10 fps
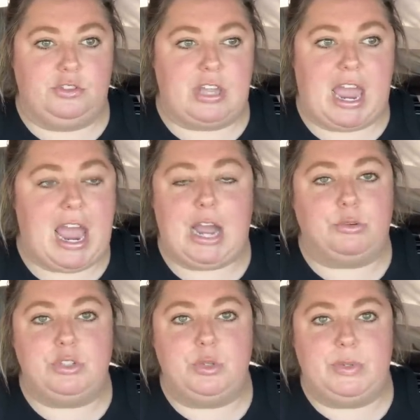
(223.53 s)

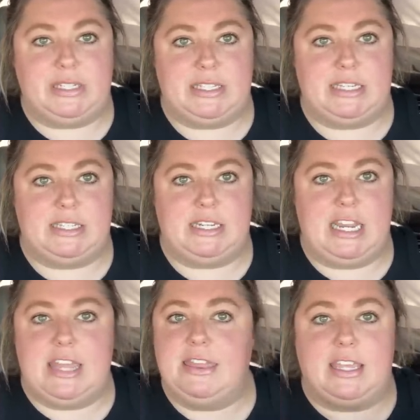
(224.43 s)
how to exist
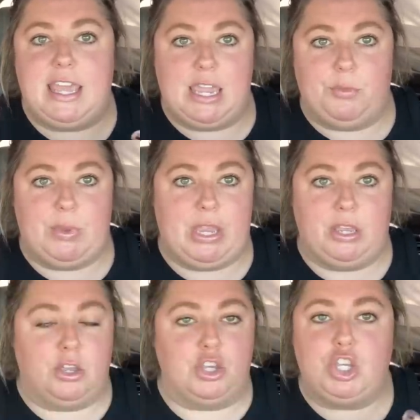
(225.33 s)
in the
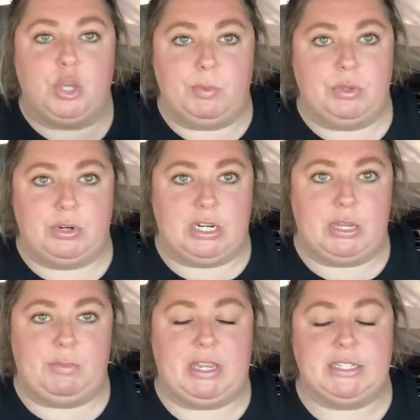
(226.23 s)
camping
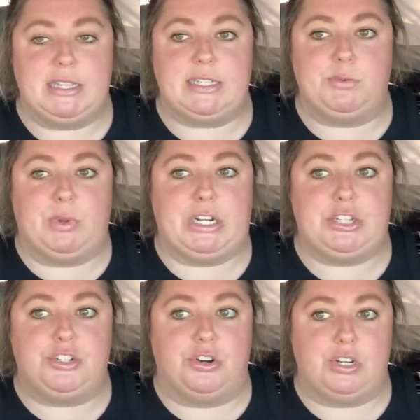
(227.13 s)
community, because that's what I
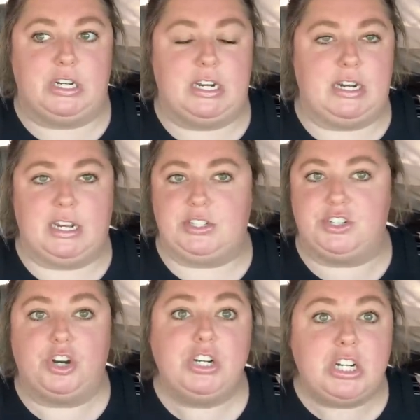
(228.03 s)
started in. I
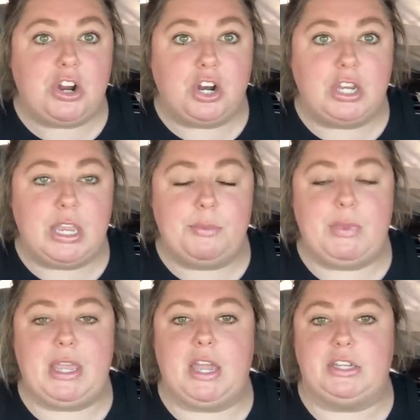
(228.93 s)
started car
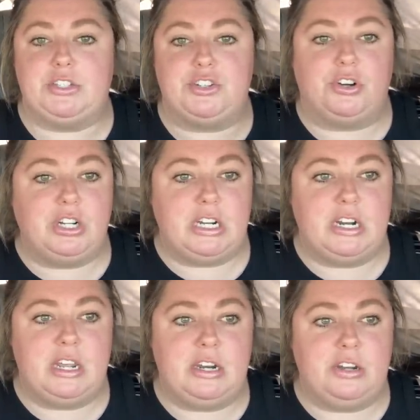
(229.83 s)
camping, I started
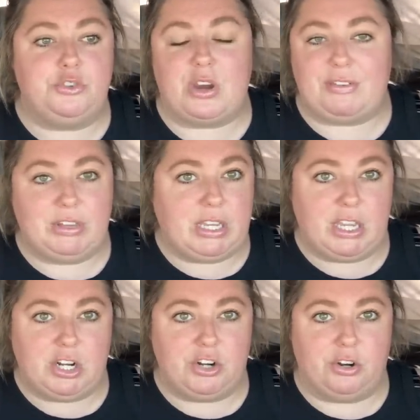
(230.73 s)
in
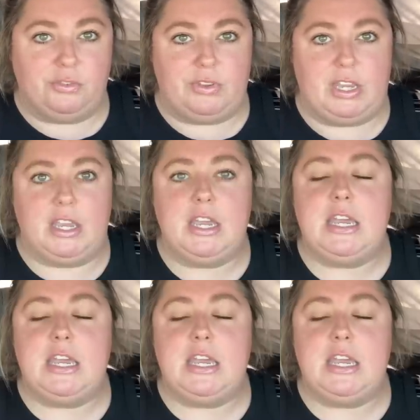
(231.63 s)
traveling in an RV,